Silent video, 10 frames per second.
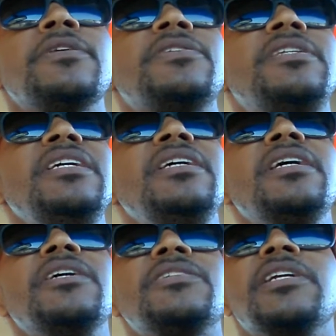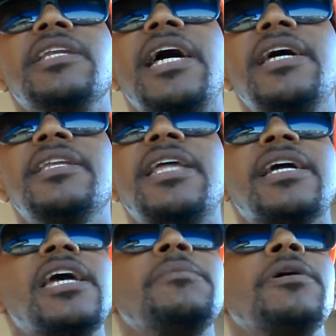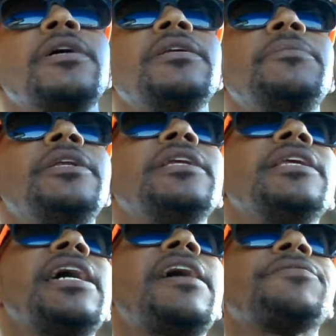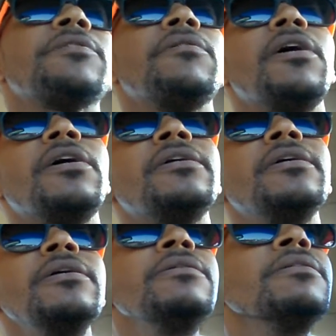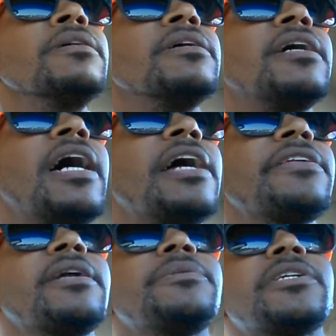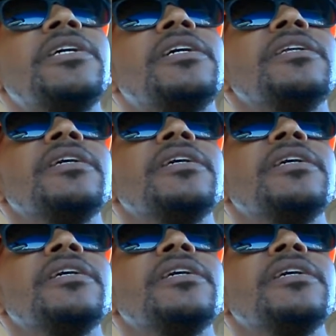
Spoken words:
Sting Into the Light that came on immediately after Raw. I thought it was good.